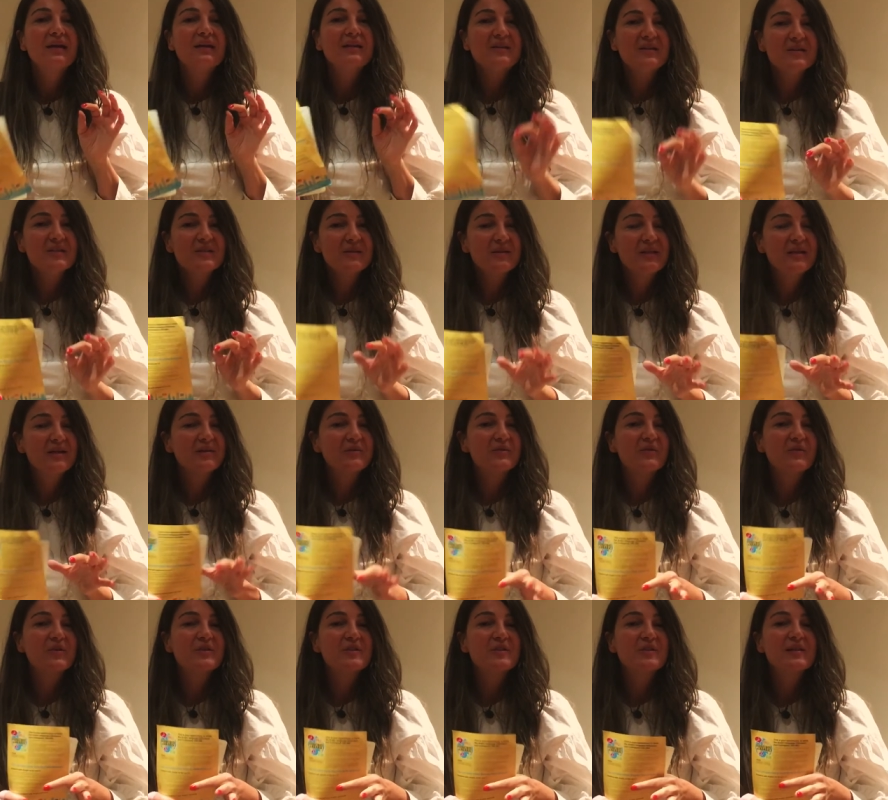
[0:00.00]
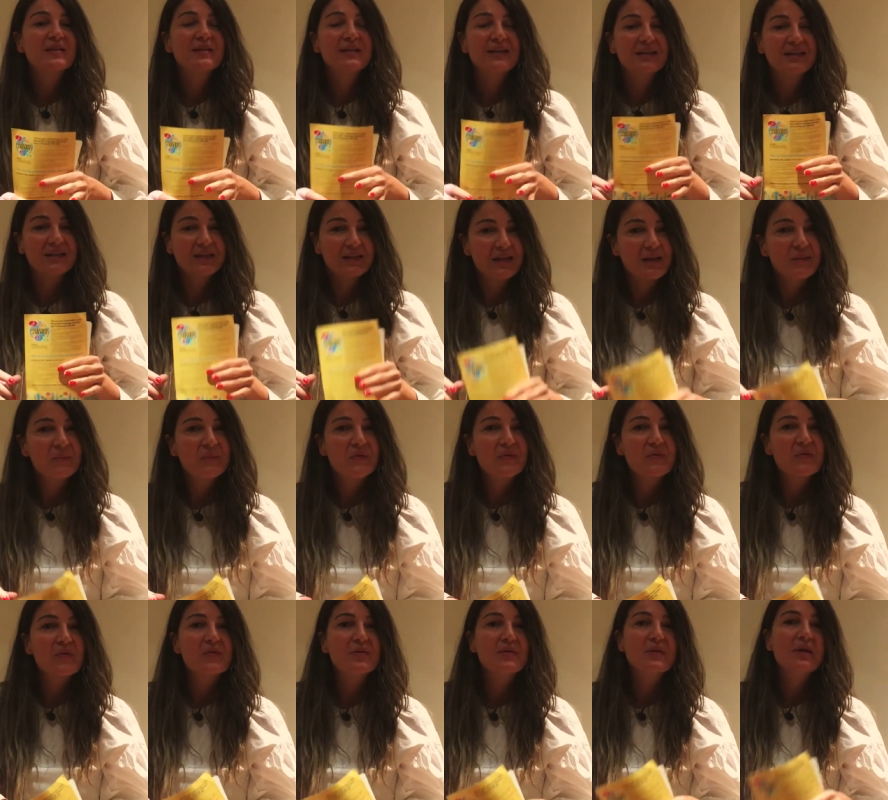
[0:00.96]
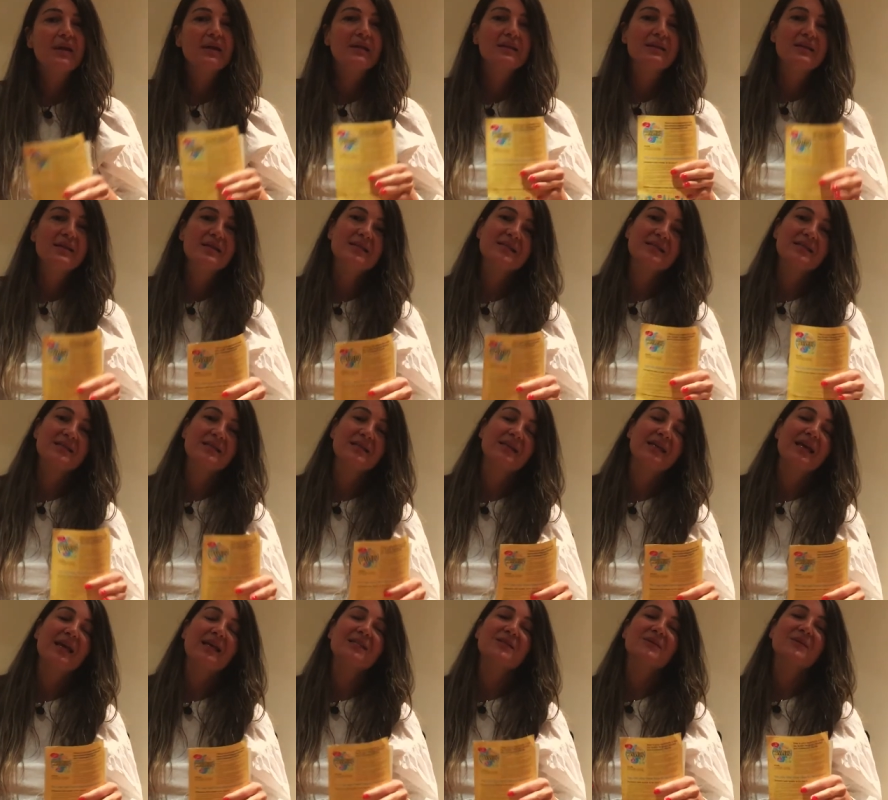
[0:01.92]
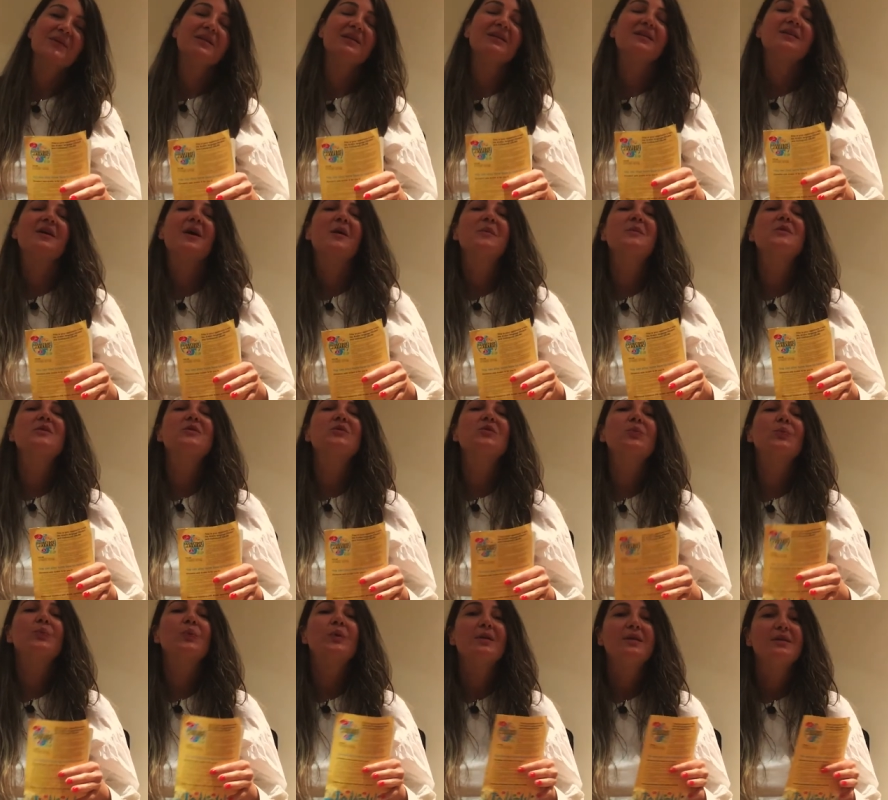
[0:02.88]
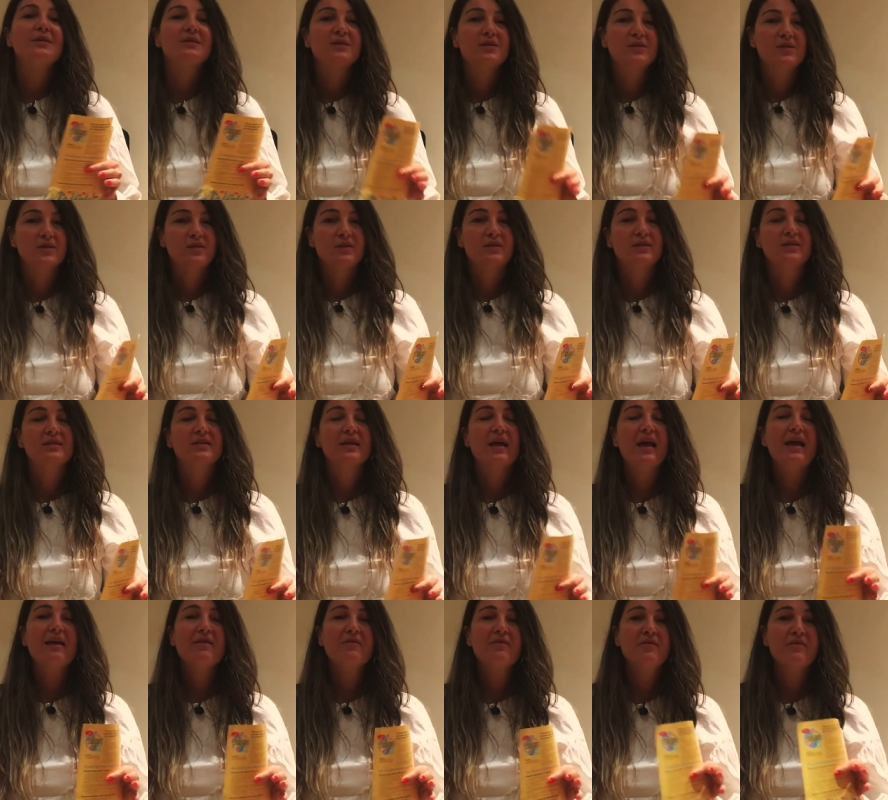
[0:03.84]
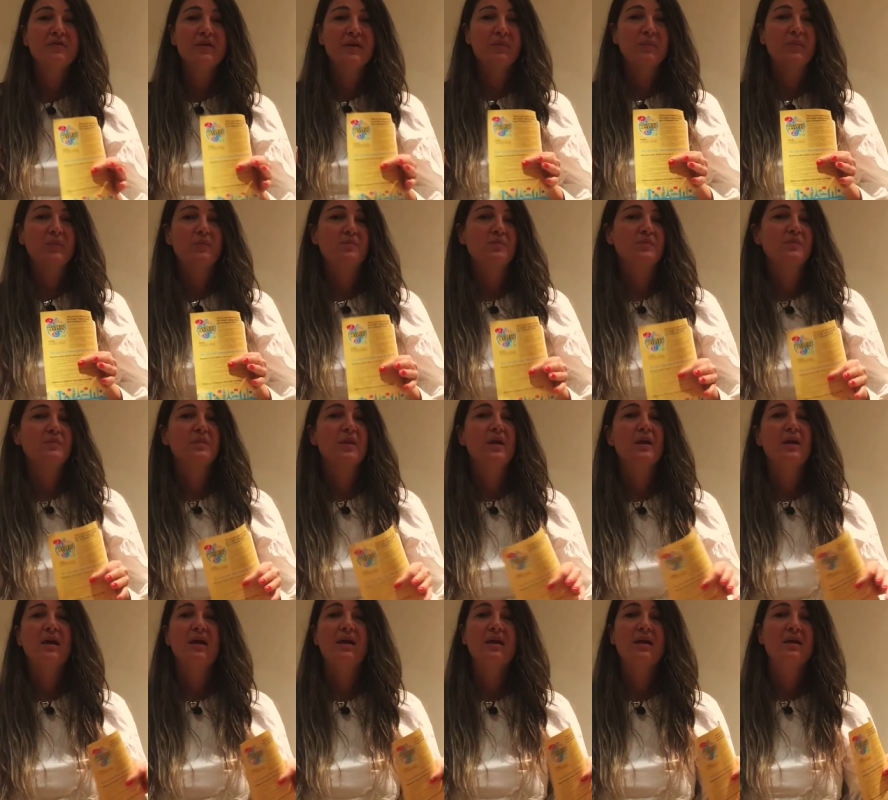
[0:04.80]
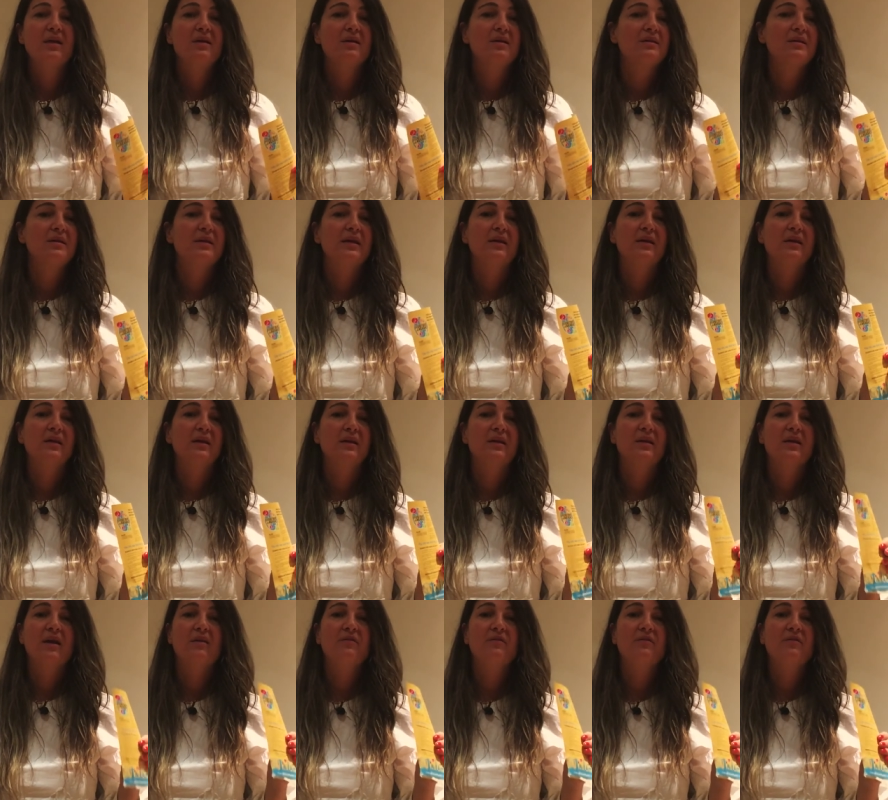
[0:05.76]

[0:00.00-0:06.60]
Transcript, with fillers: Usually, unfortunately, in Lebanon, this is the case when it comes to politicians. Every mm, uh, like uh,